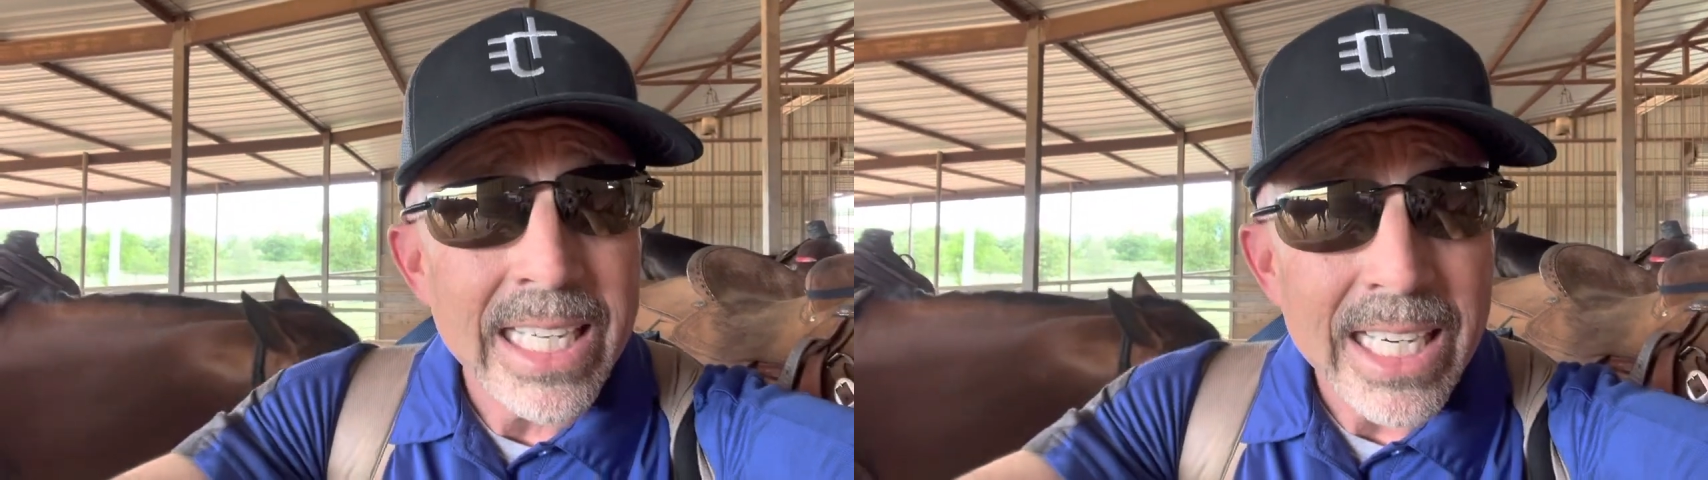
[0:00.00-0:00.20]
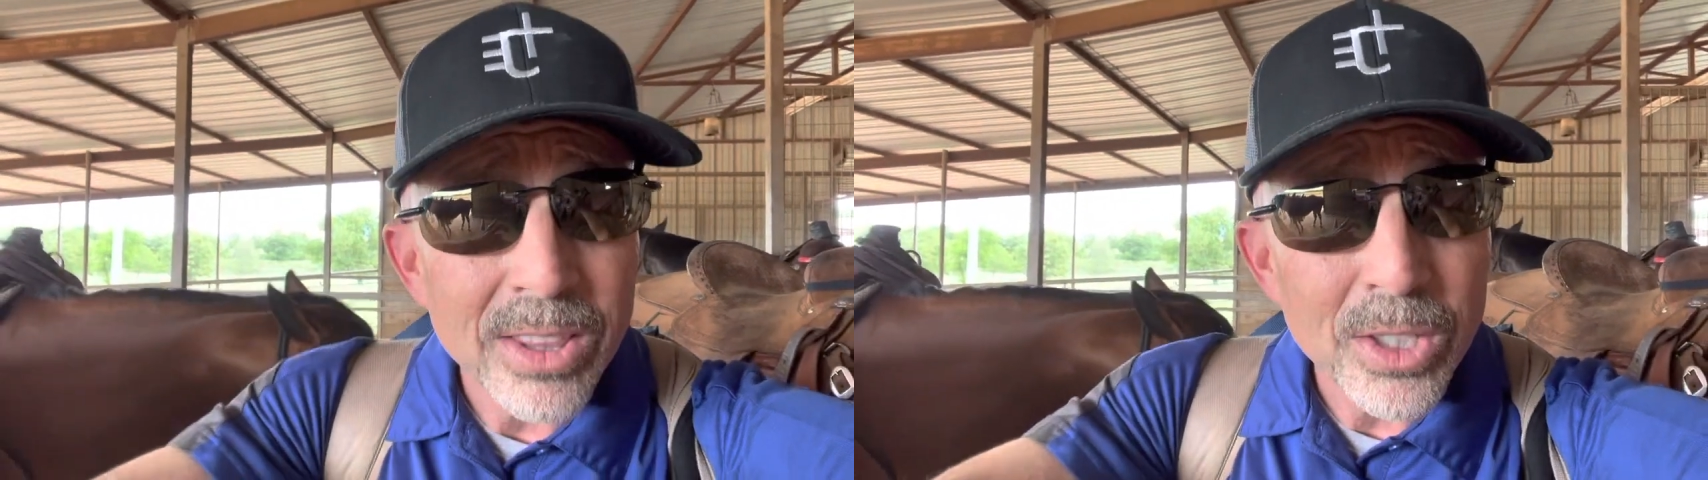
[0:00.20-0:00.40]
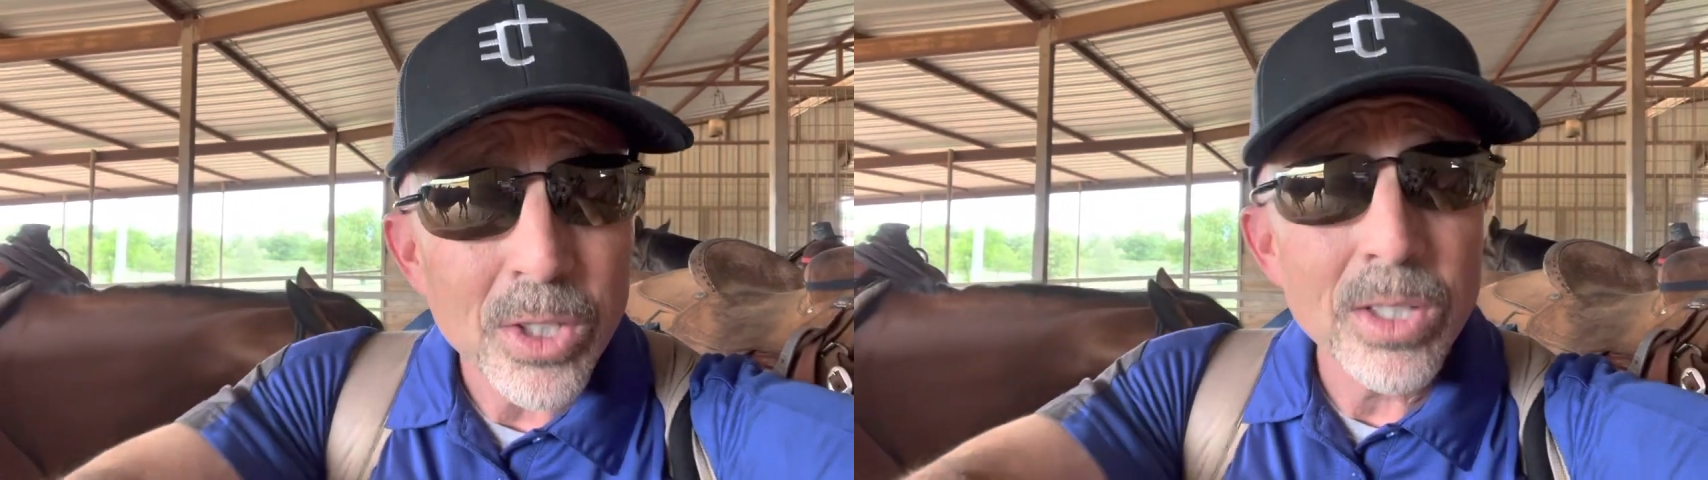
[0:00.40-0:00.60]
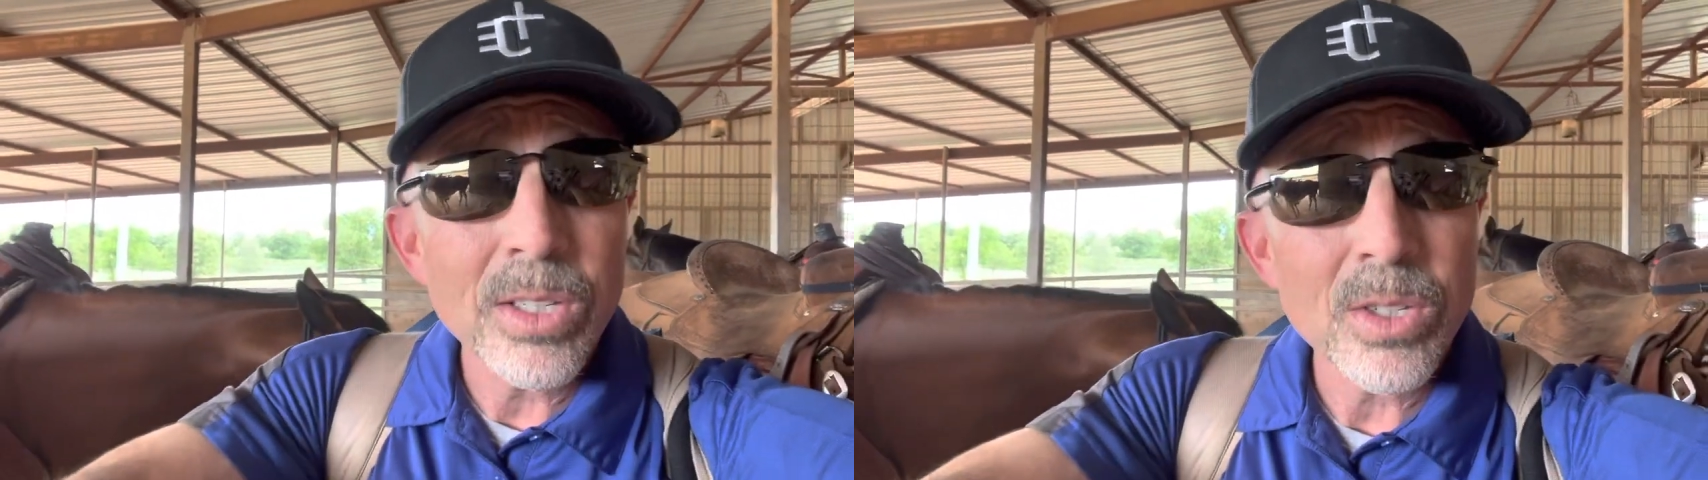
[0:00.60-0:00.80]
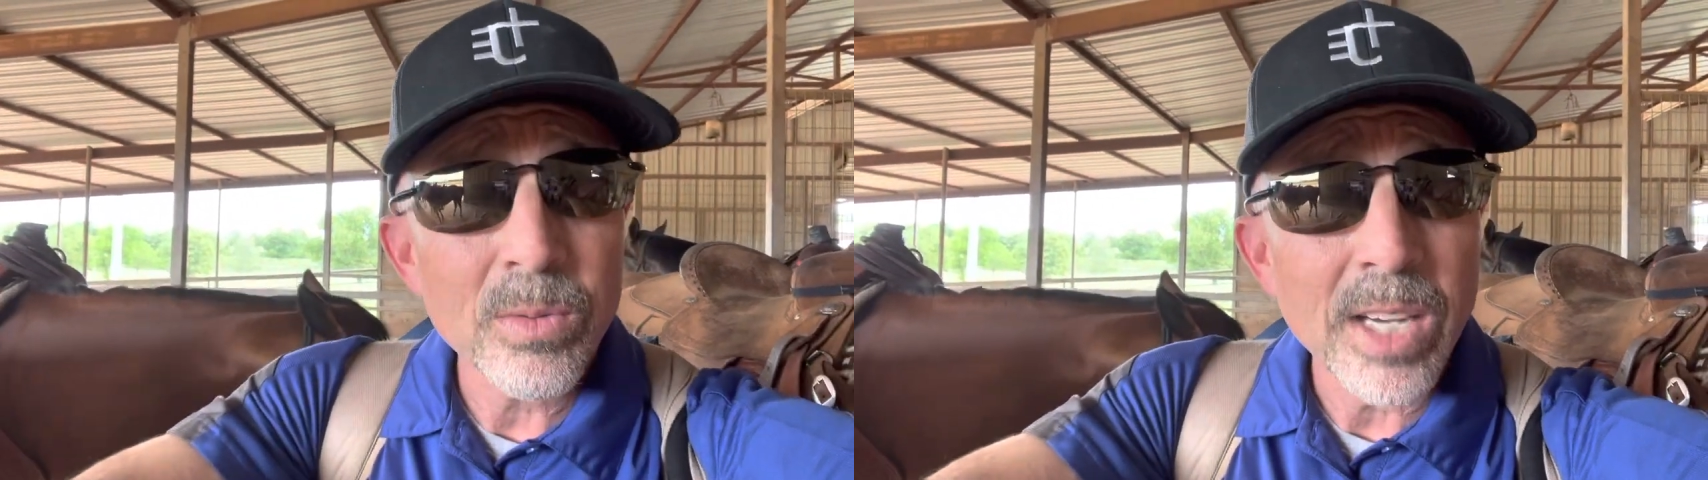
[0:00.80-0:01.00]
in the
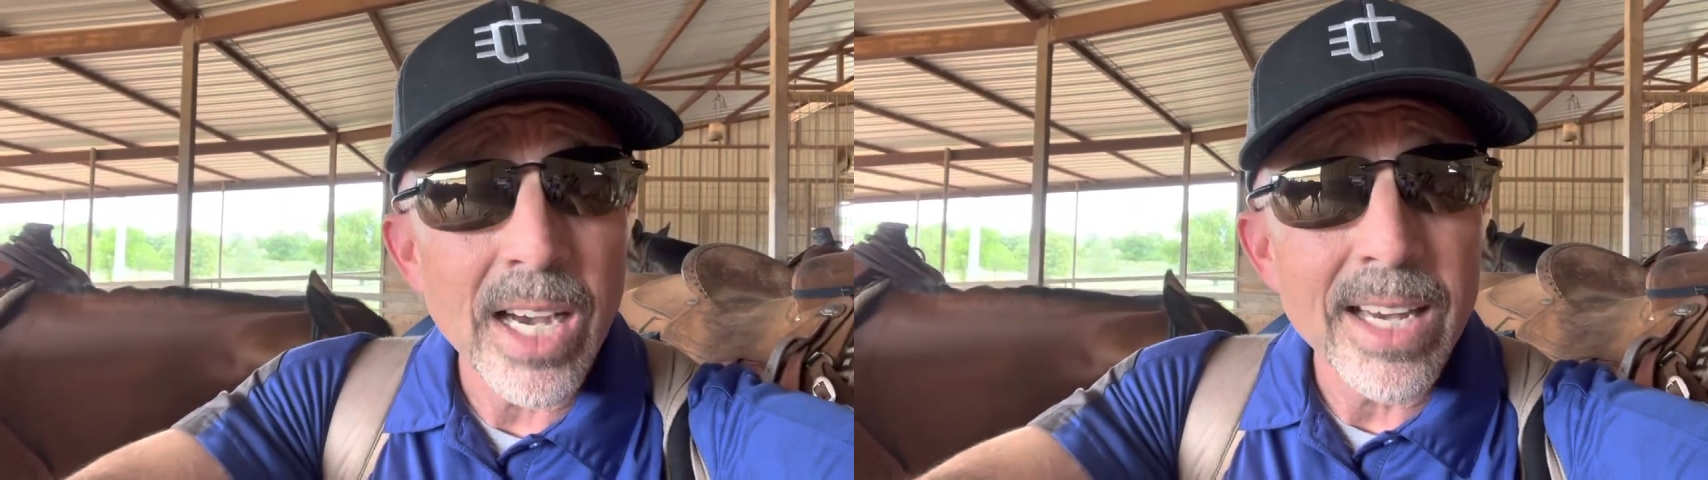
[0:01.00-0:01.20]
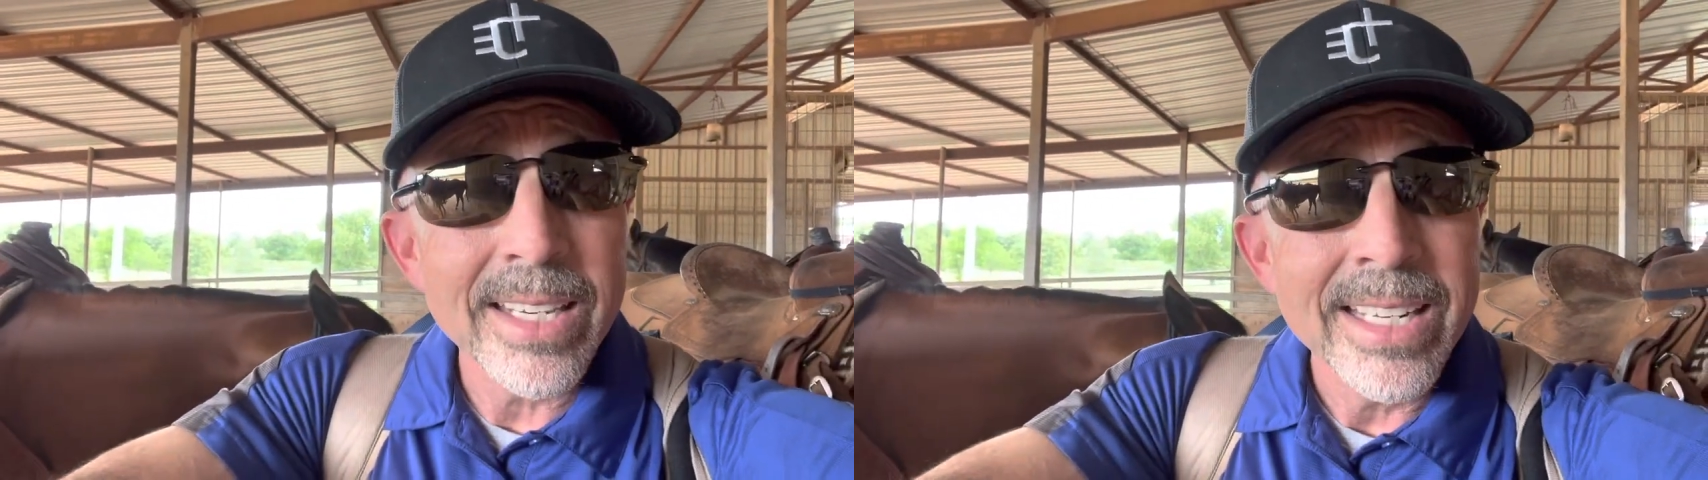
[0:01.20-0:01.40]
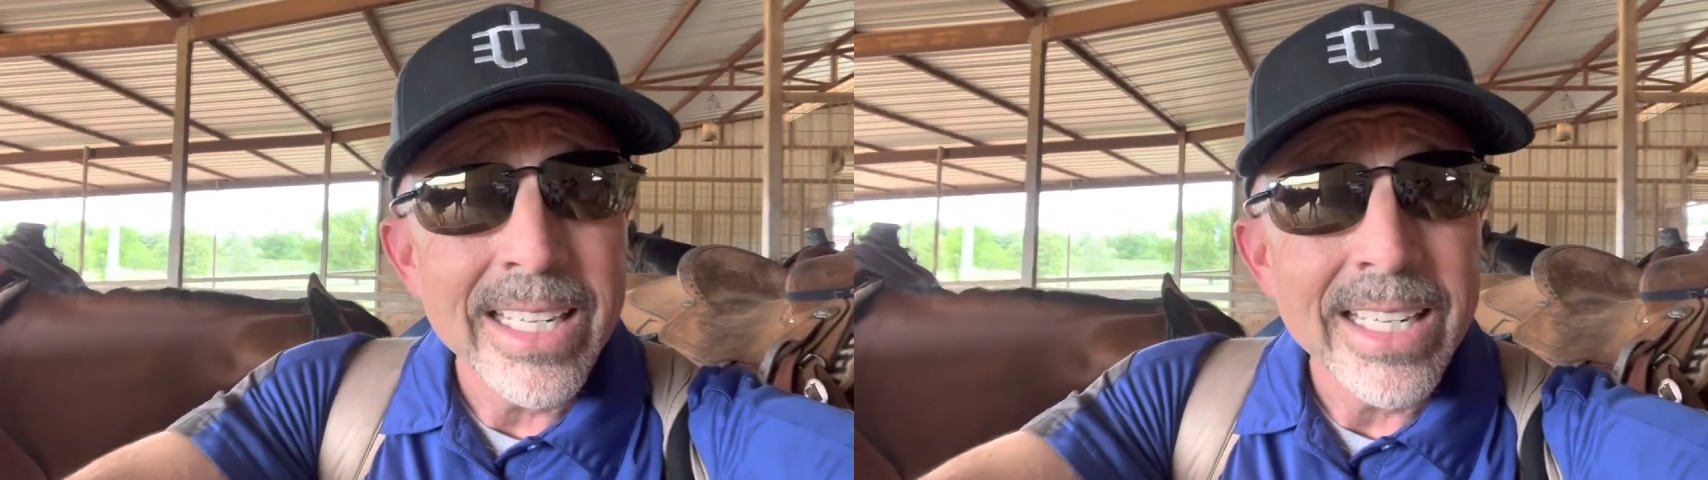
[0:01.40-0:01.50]
goodness of God.